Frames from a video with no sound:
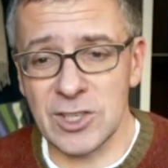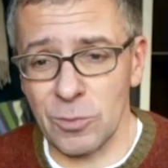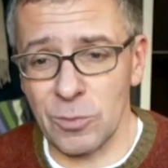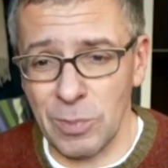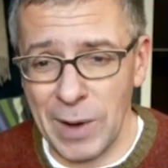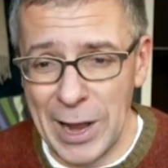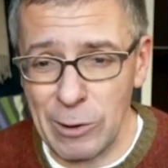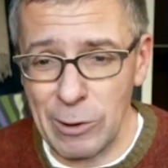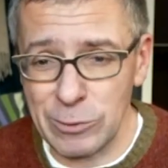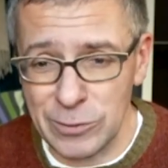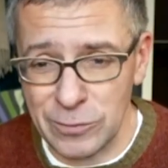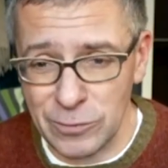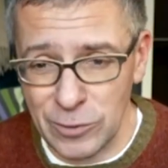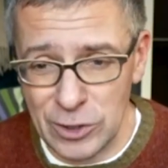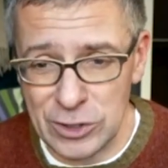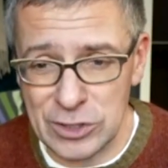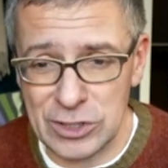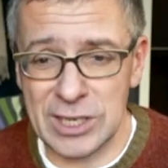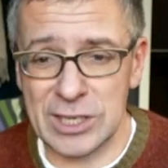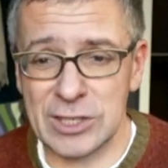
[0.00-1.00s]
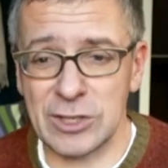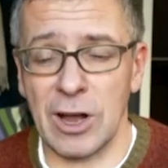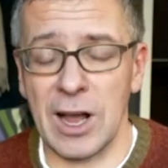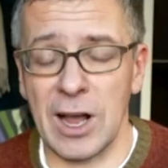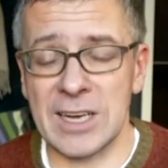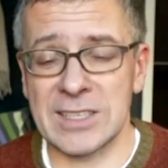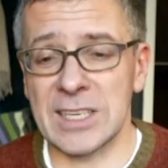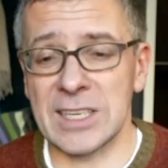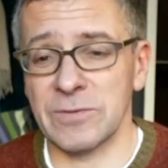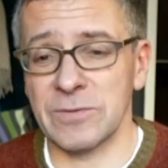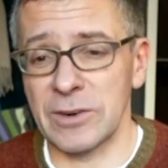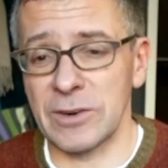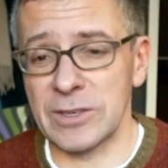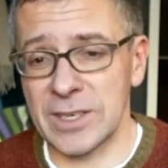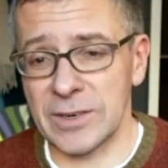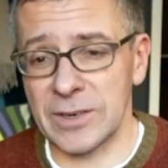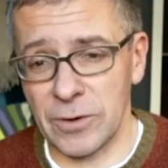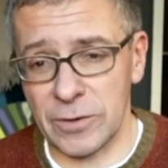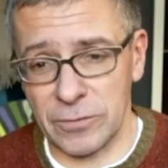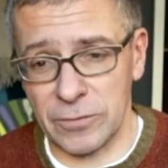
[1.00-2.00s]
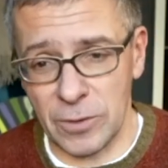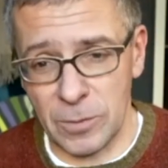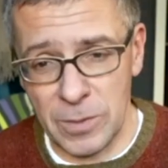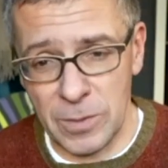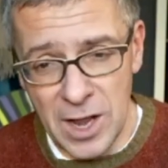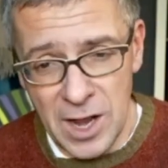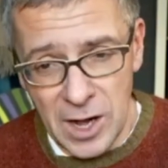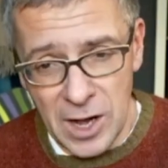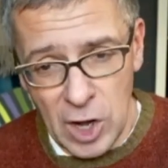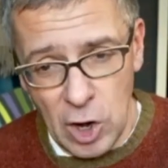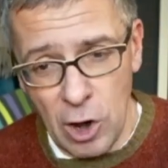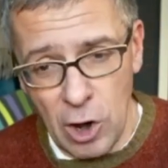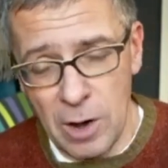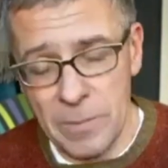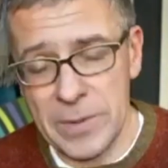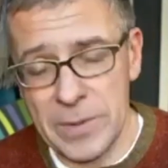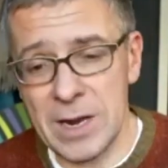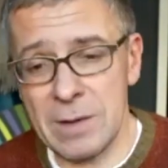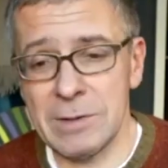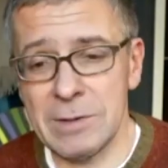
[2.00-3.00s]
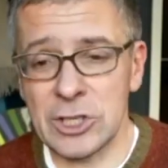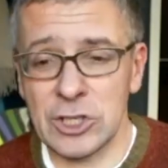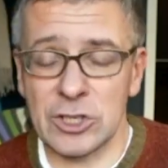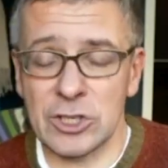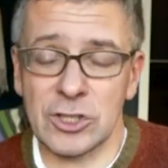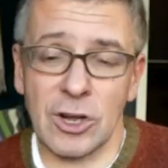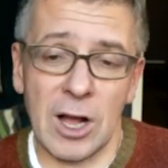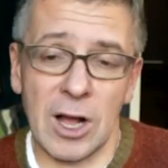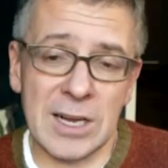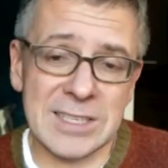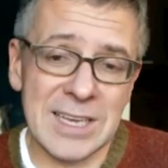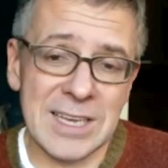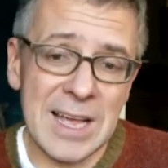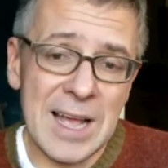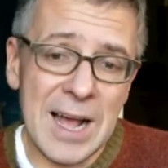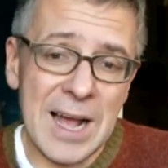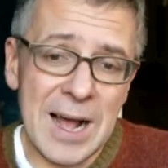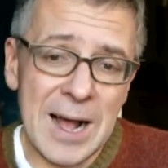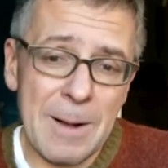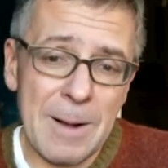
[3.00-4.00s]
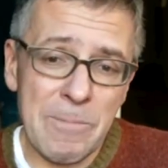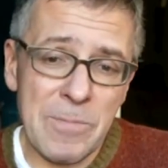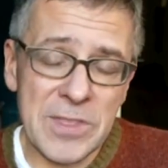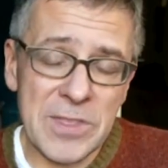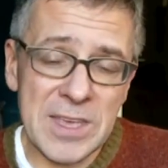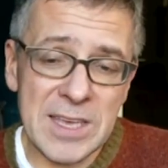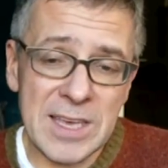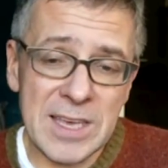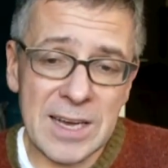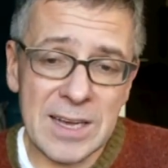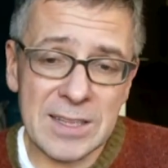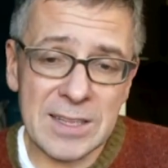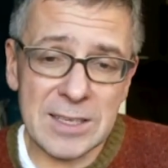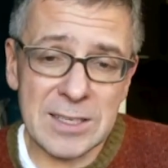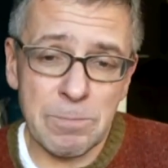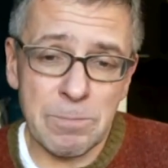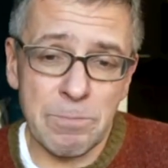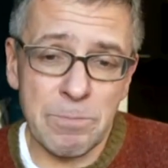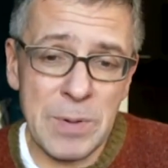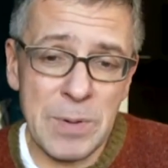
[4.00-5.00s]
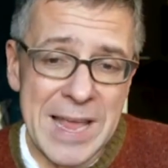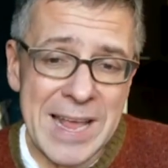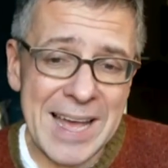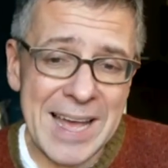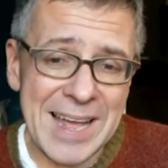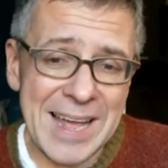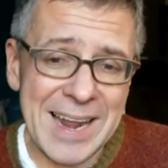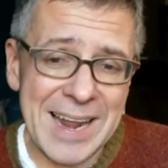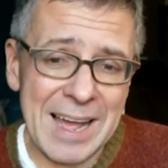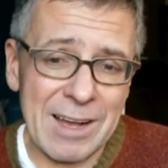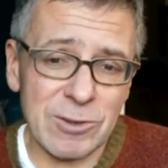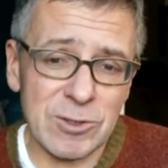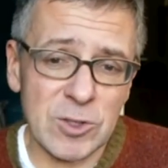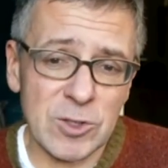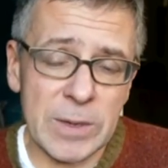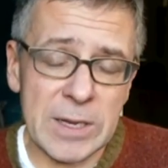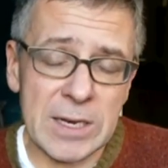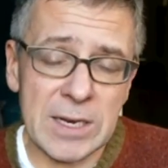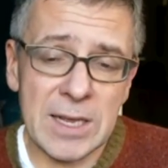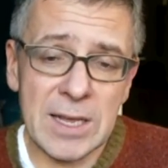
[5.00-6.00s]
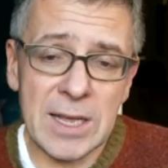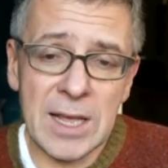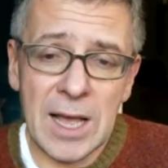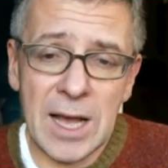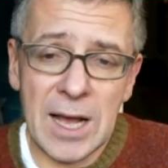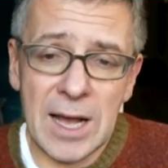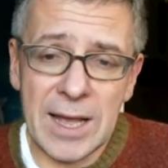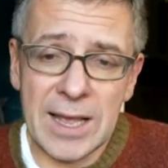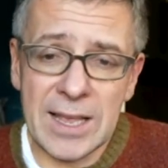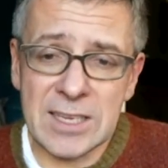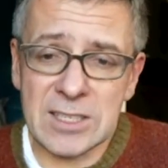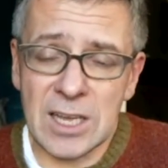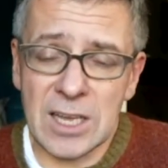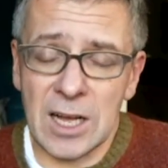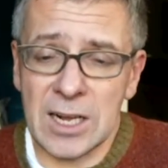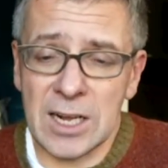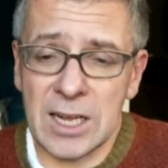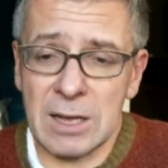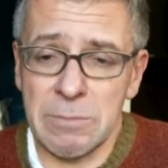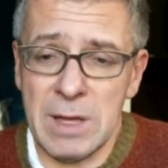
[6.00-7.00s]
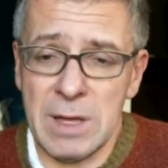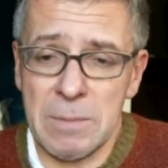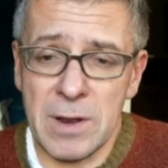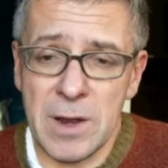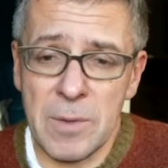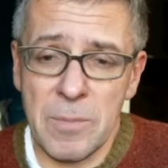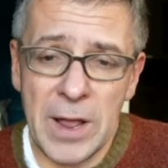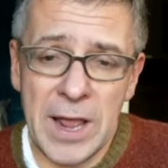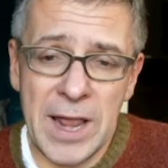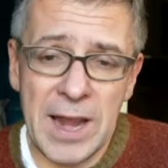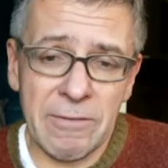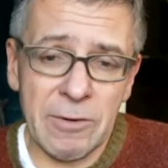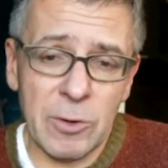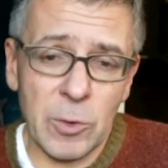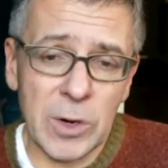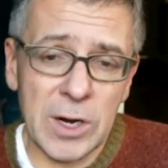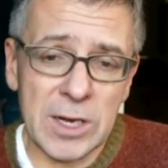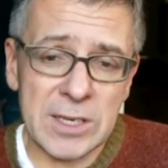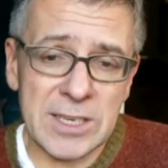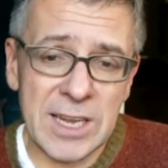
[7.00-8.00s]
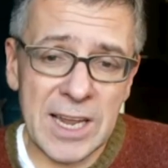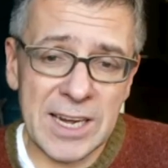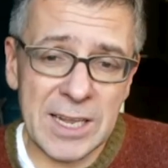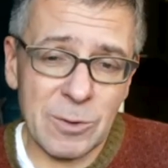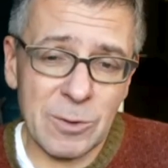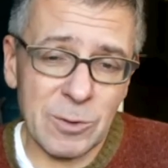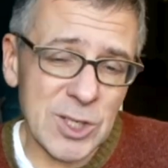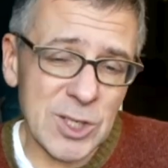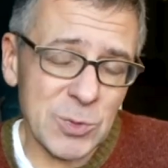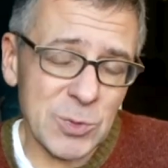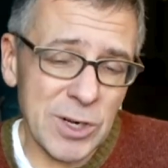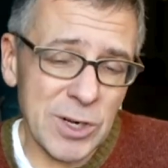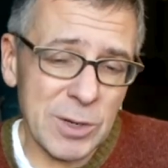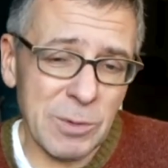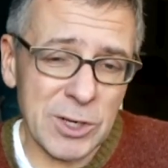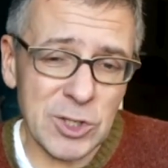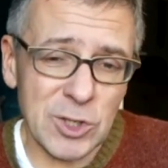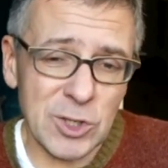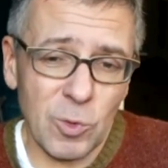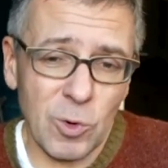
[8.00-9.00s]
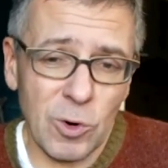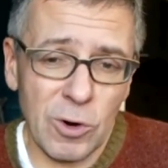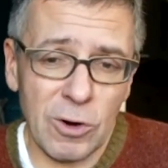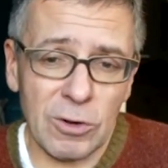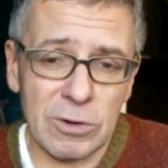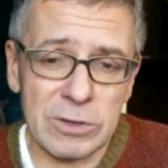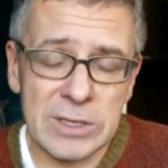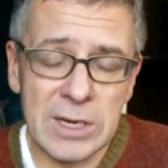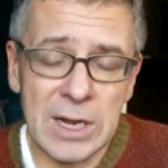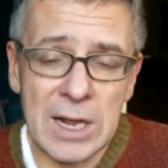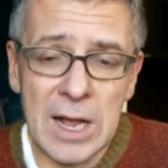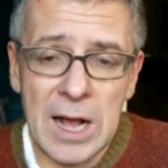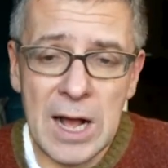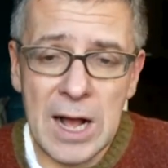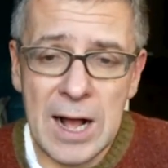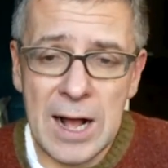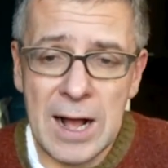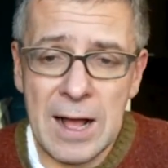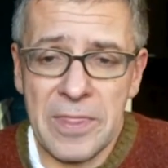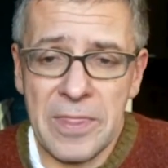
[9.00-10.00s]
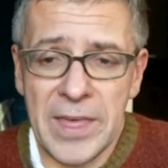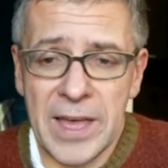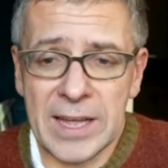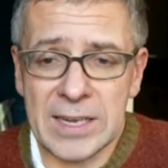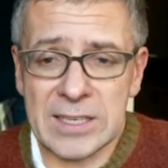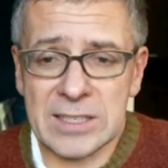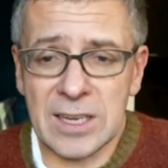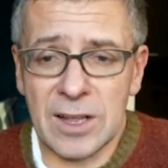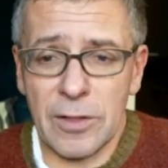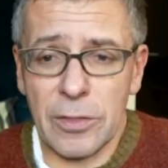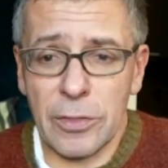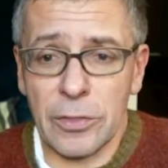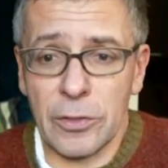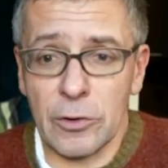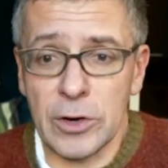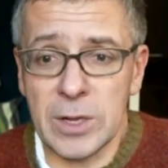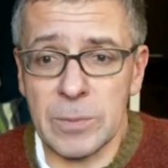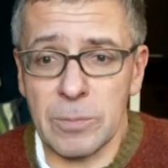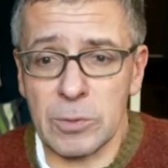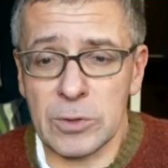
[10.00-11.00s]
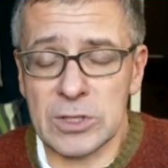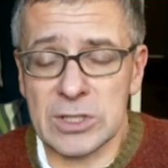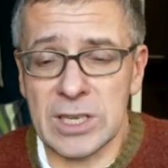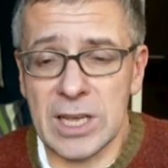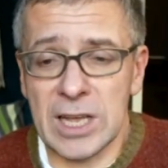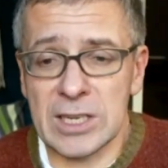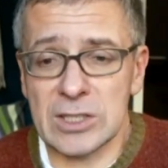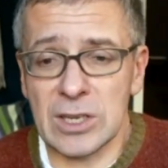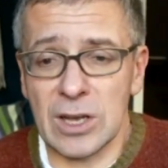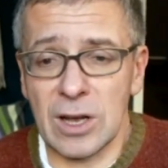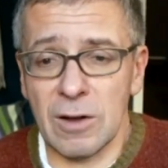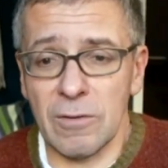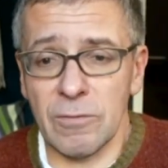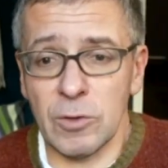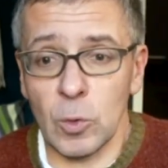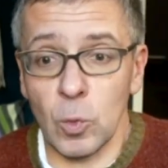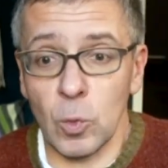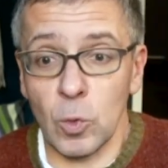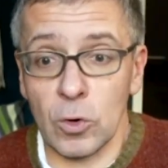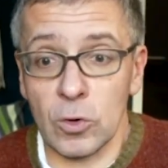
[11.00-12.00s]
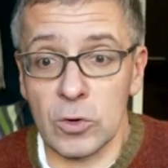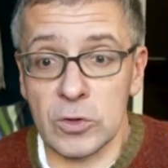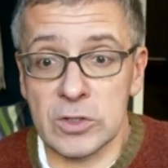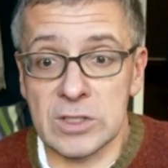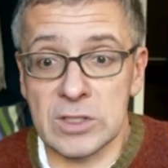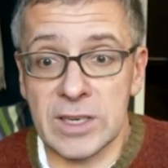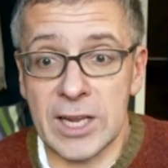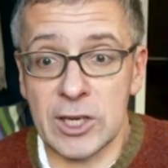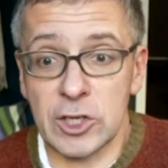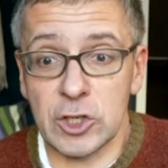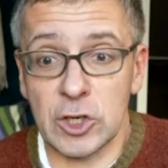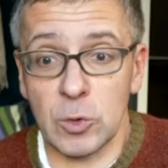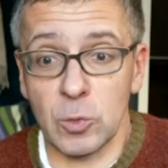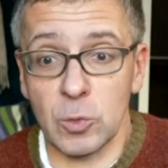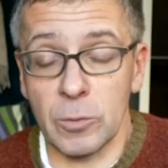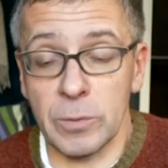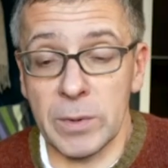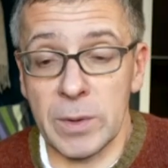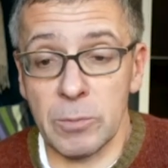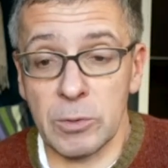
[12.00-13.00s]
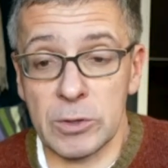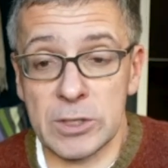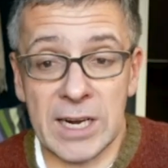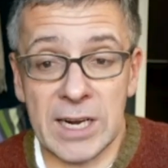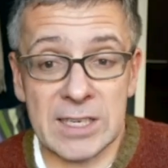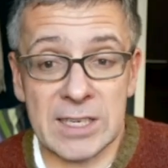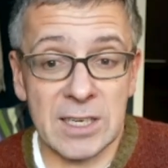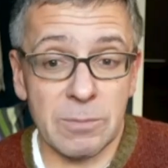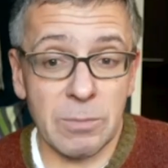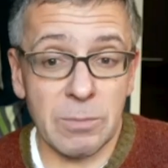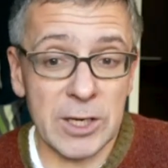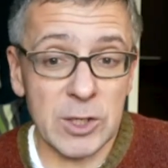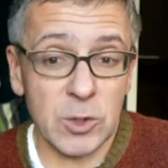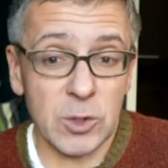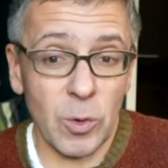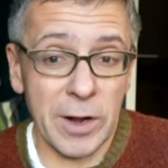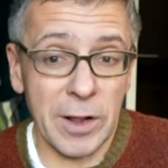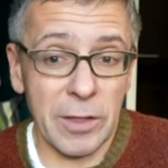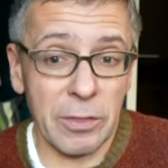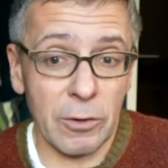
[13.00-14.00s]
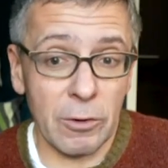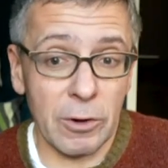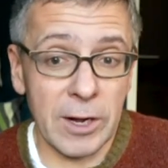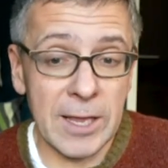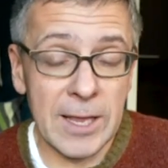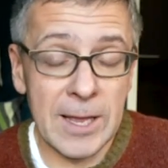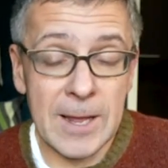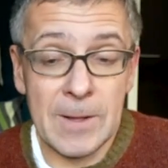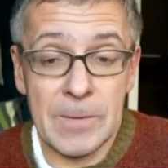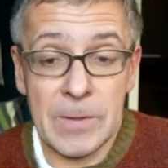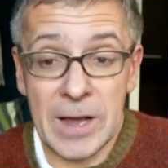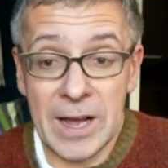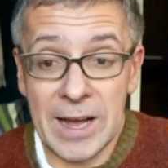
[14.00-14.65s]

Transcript: These are biodiversity talks. That's very different from carbon emission talks. The big announcement is a commitment by everyone attending, which is pretty much the world, that 30% of the world's nature will be protected by 2030.